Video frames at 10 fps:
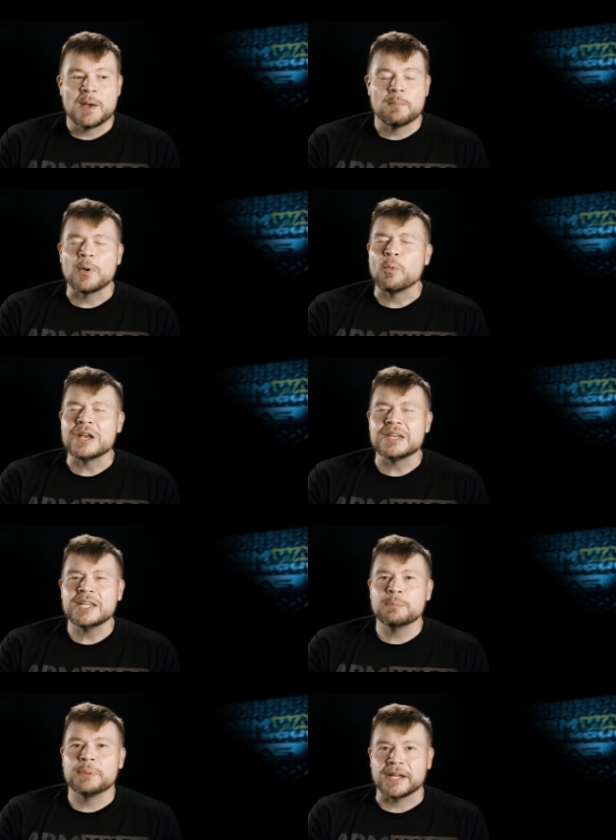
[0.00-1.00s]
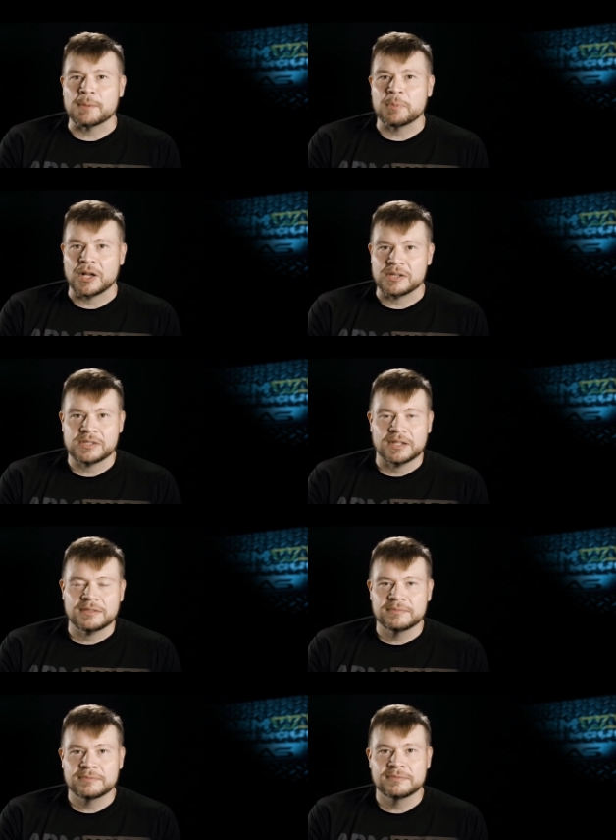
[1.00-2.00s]
But when Neil Pickup calls me,
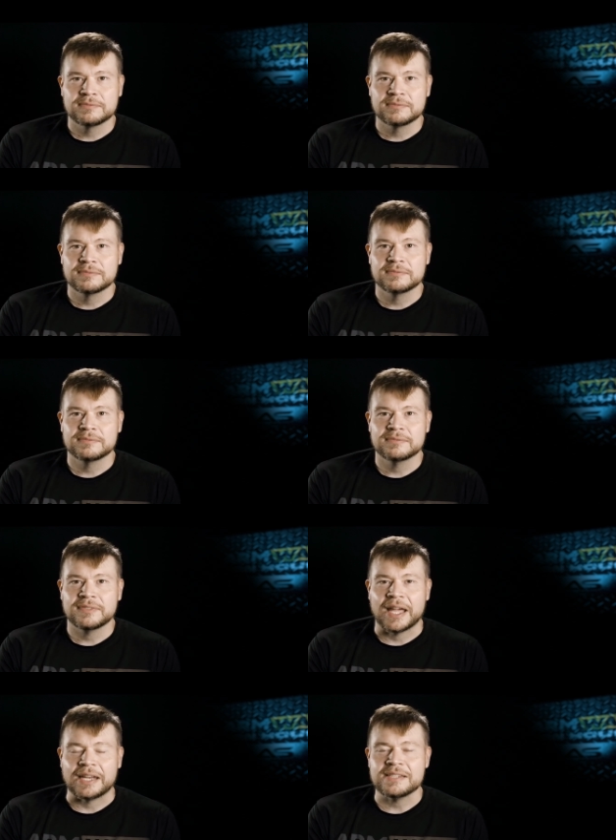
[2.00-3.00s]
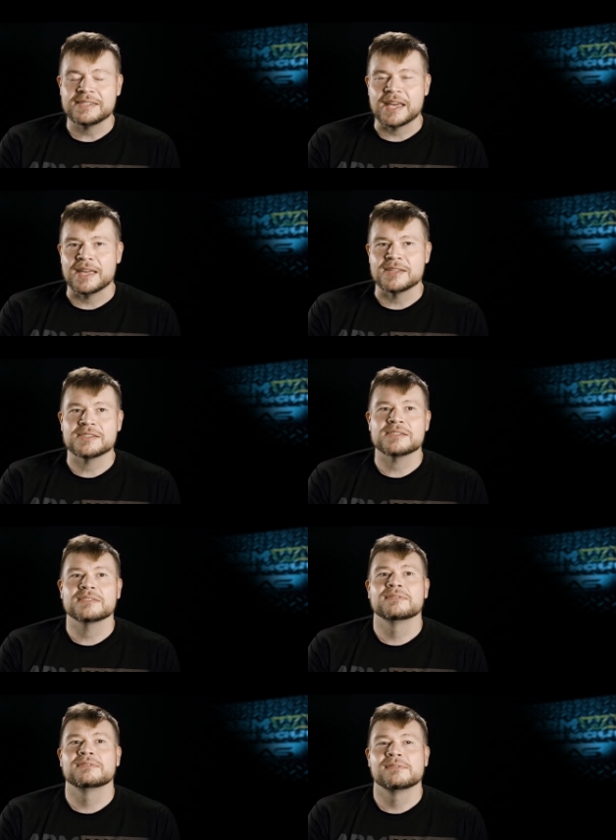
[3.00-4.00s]
and he says,
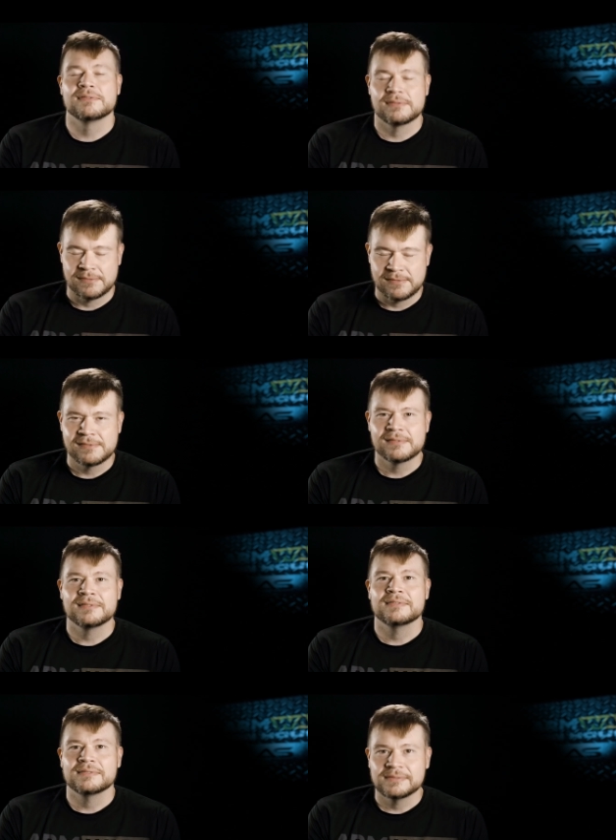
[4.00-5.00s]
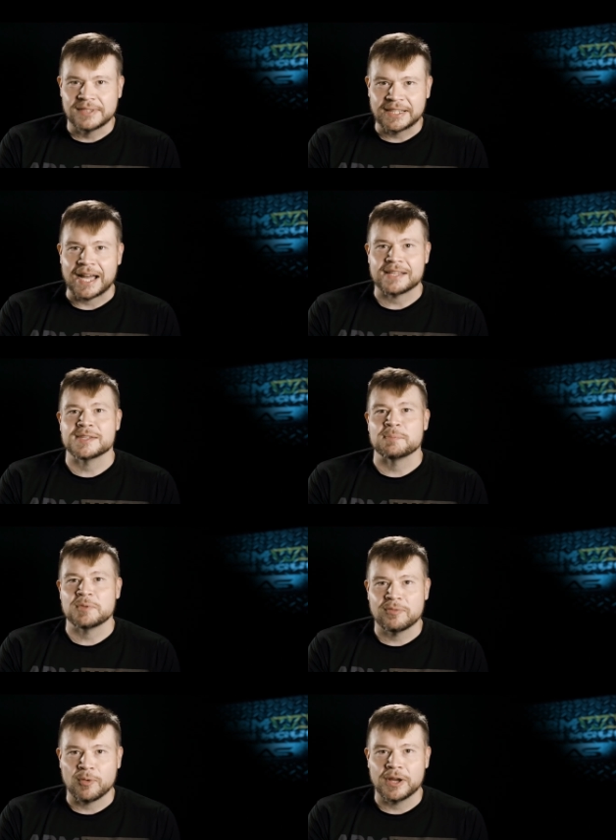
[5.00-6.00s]
I got something
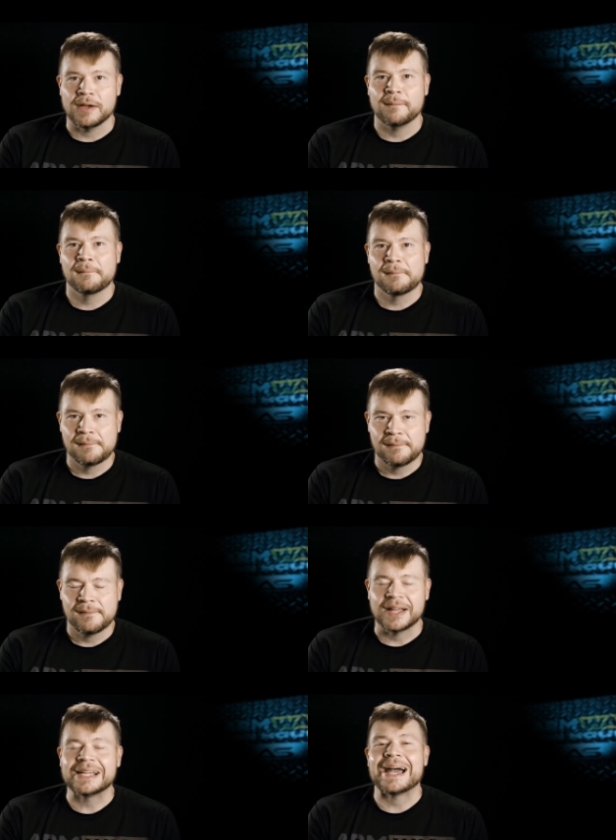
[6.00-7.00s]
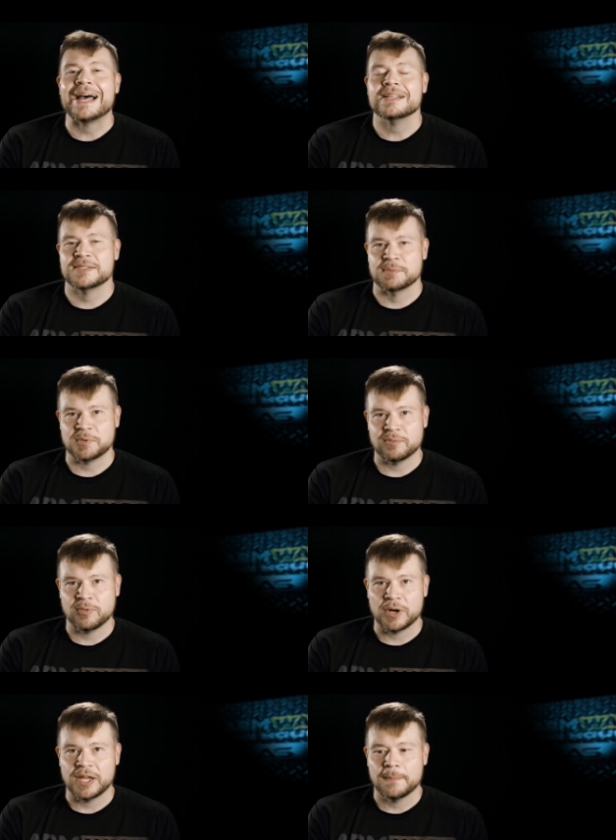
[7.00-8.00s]
for you. I got something
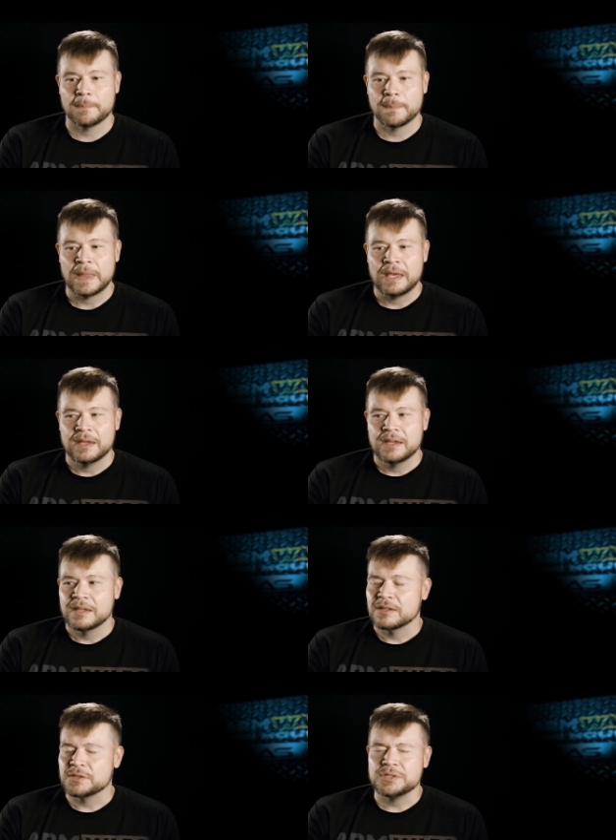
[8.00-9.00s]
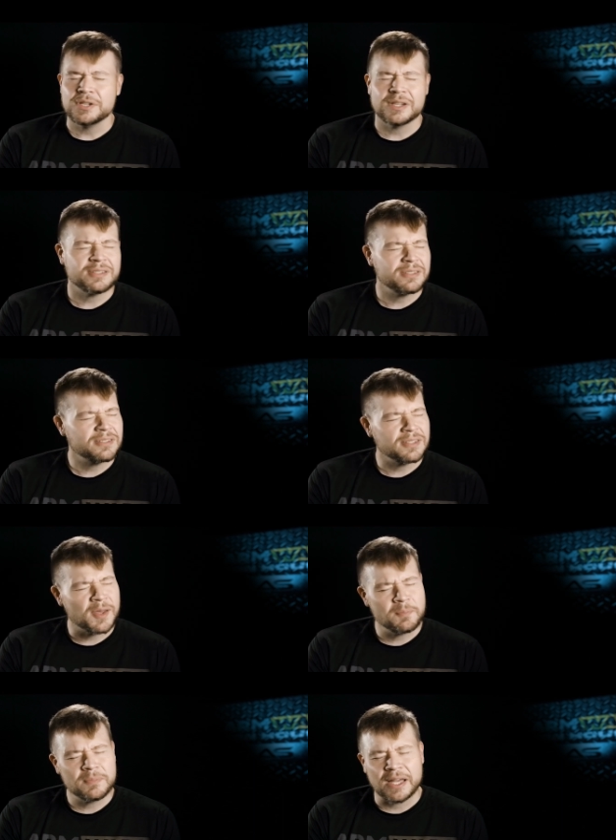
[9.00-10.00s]
for you. There's just
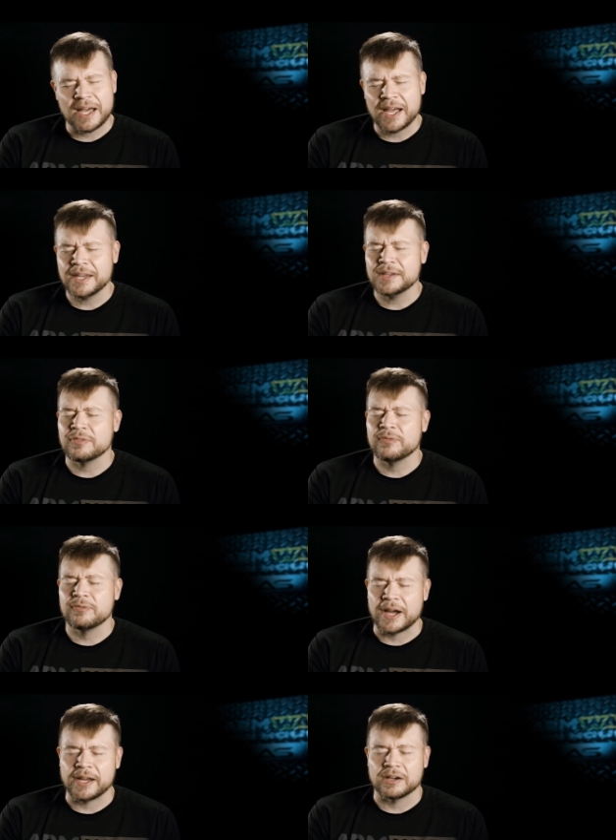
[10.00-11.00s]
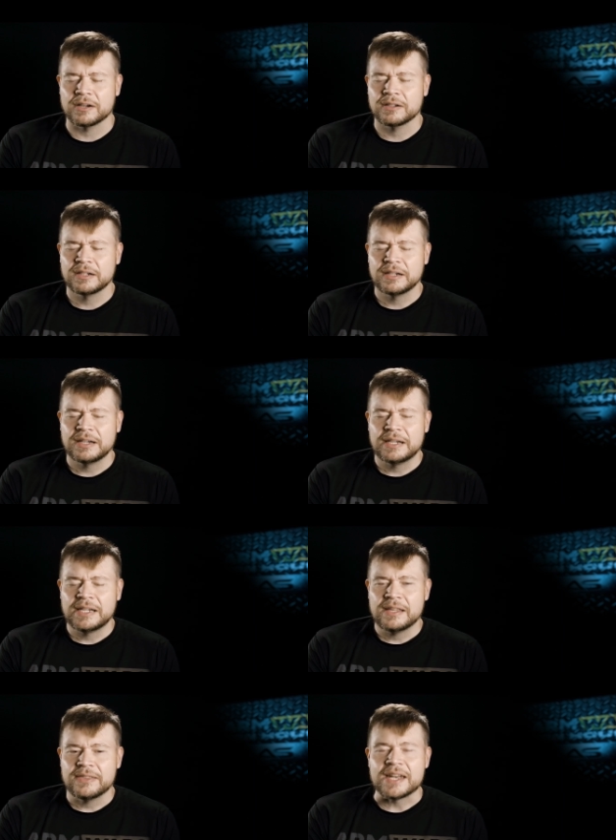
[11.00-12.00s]
some kind of fire
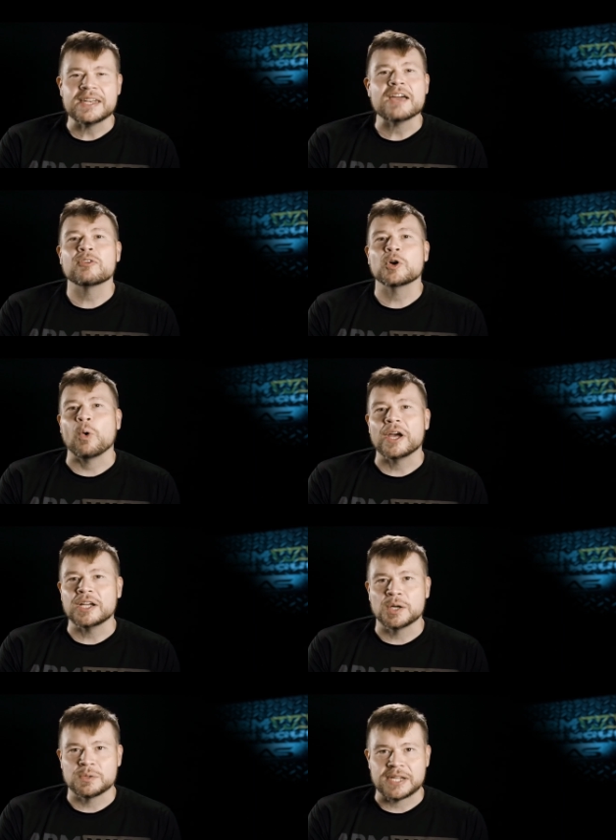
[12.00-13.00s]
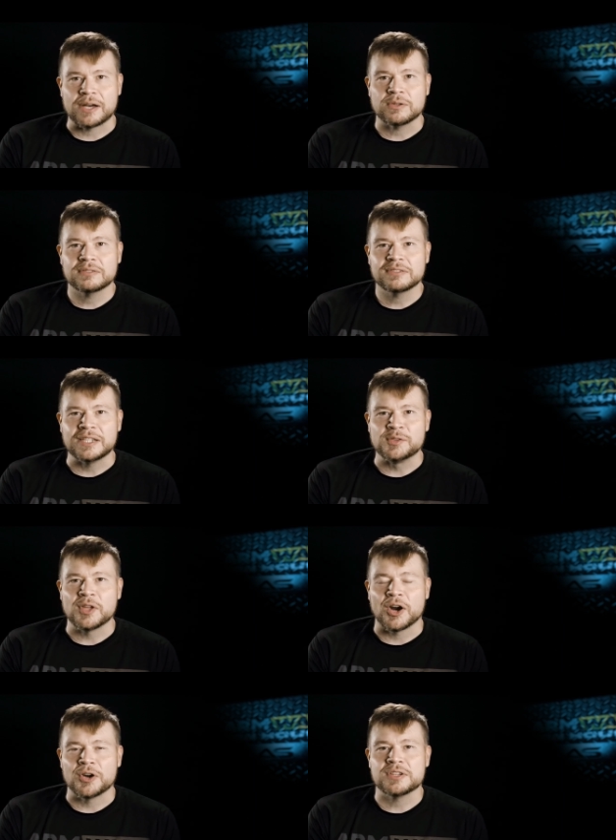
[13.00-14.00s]
that never quite goes out in the
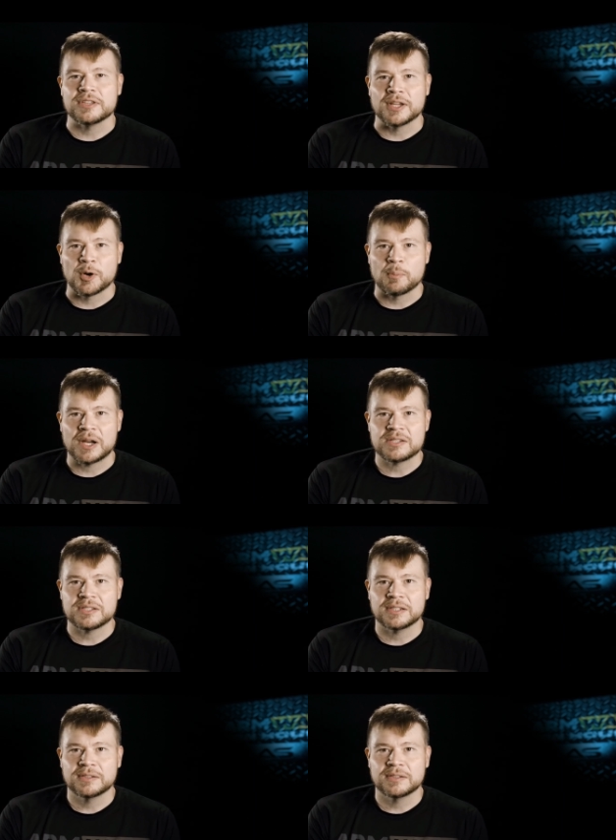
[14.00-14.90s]
heart of the arm wrestler.